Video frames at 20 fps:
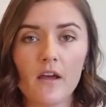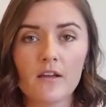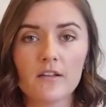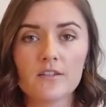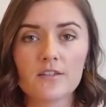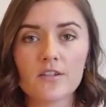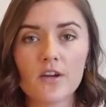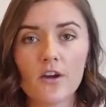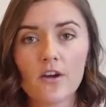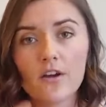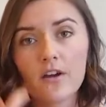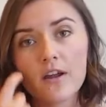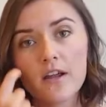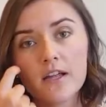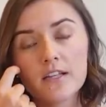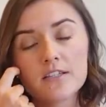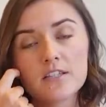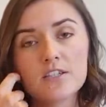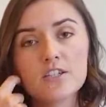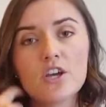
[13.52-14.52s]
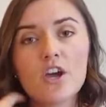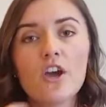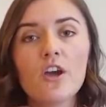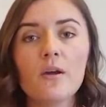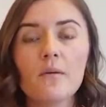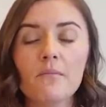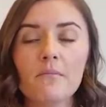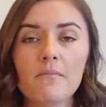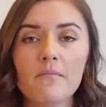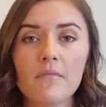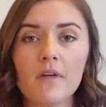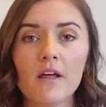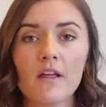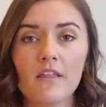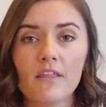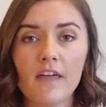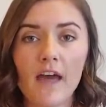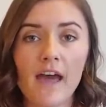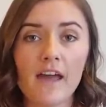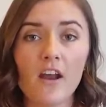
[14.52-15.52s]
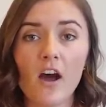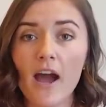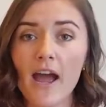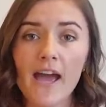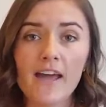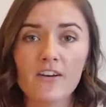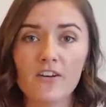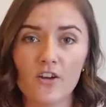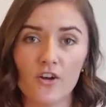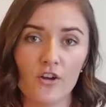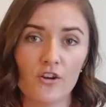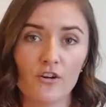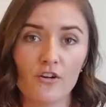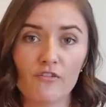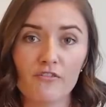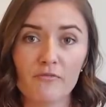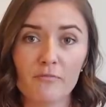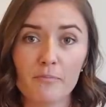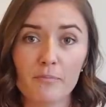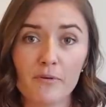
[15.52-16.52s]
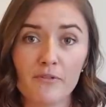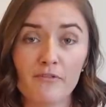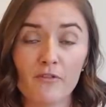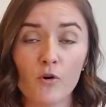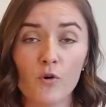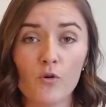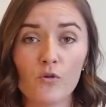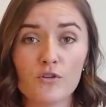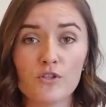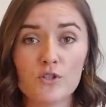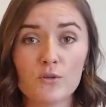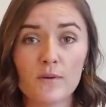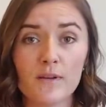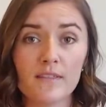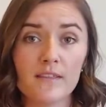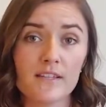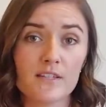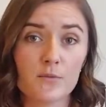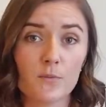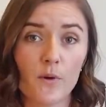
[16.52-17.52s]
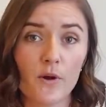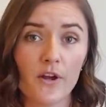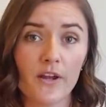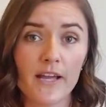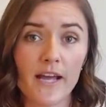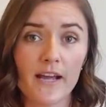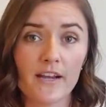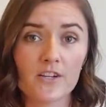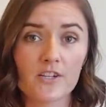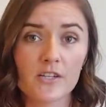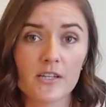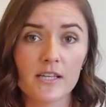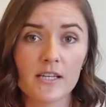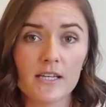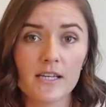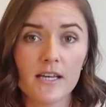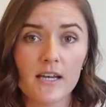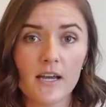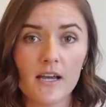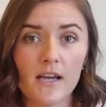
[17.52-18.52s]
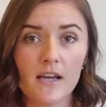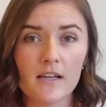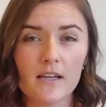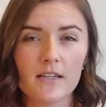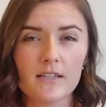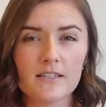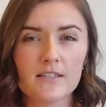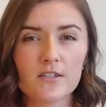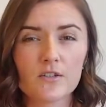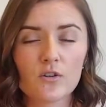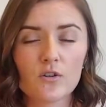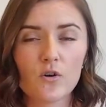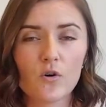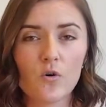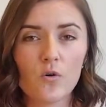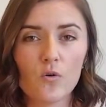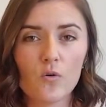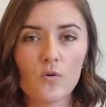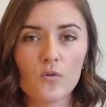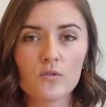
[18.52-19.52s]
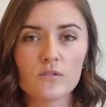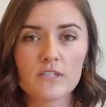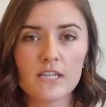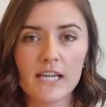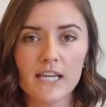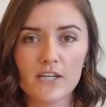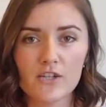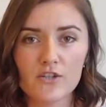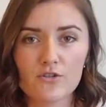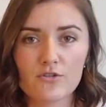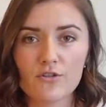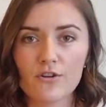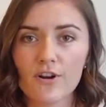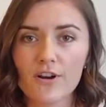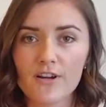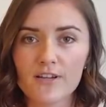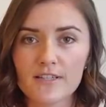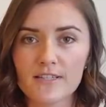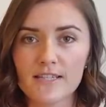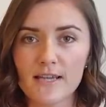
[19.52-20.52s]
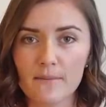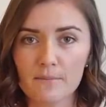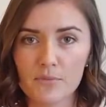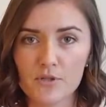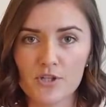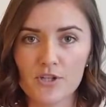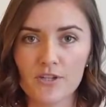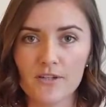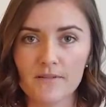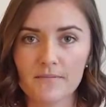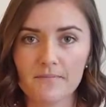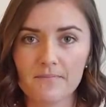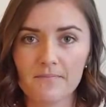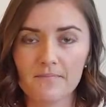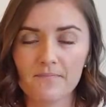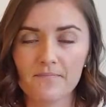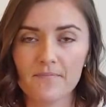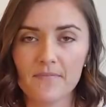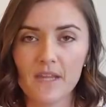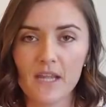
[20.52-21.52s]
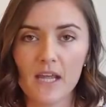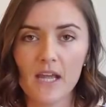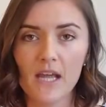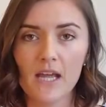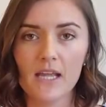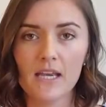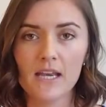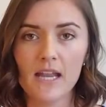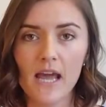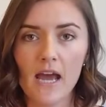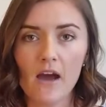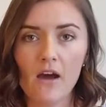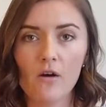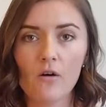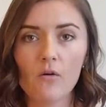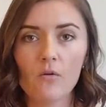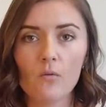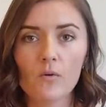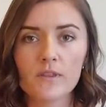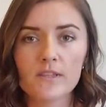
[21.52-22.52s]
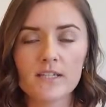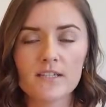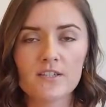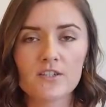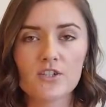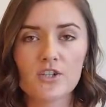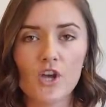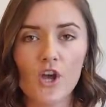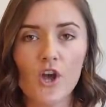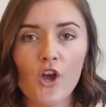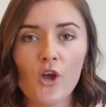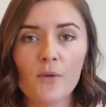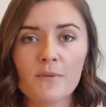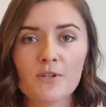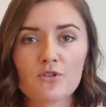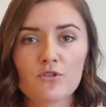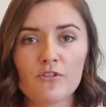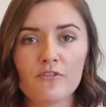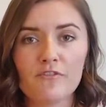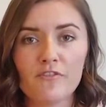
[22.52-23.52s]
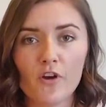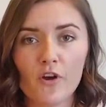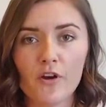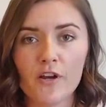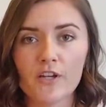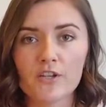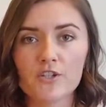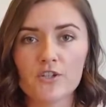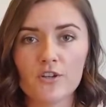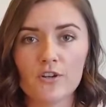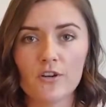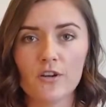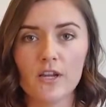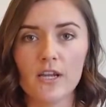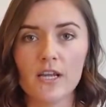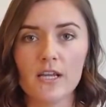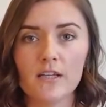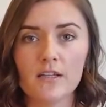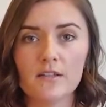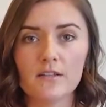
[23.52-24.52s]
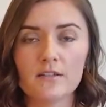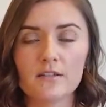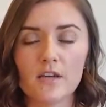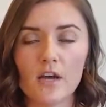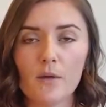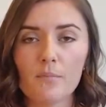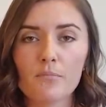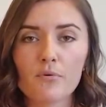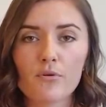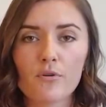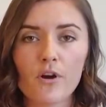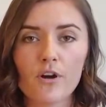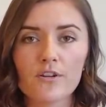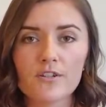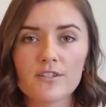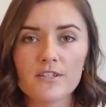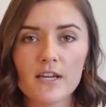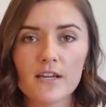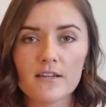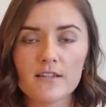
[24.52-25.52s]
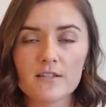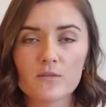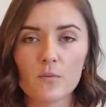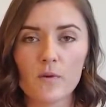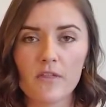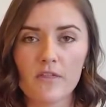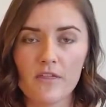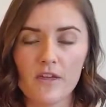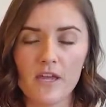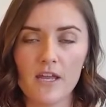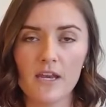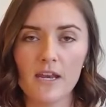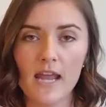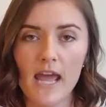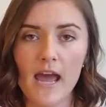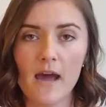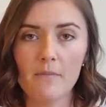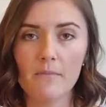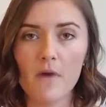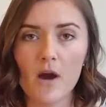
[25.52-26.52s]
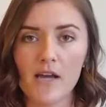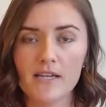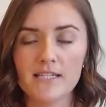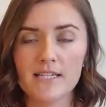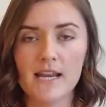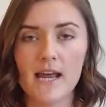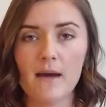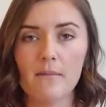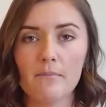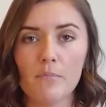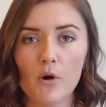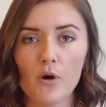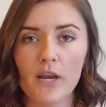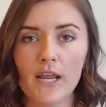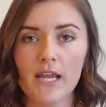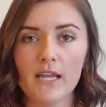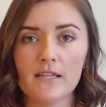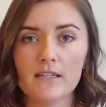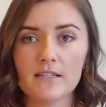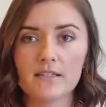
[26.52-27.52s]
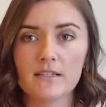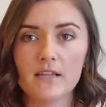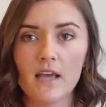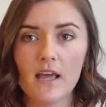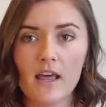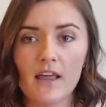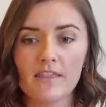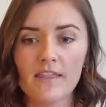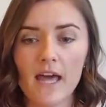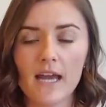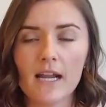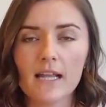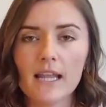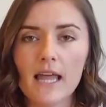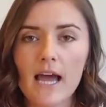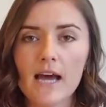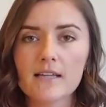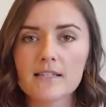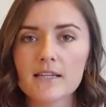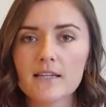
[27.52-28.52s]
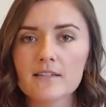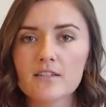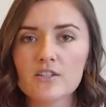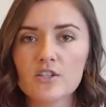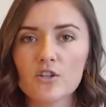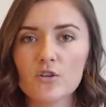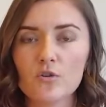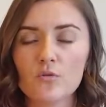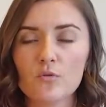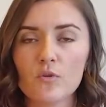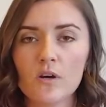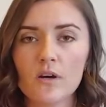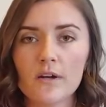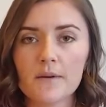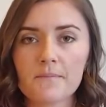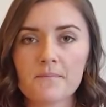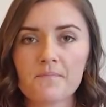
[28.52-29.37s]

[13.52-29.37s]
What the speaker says: So it's a term that I hadn't heard of before doing this work actually. It's called interoception. Now, what this term is referring to is a process within our mind and our bodies that allows us to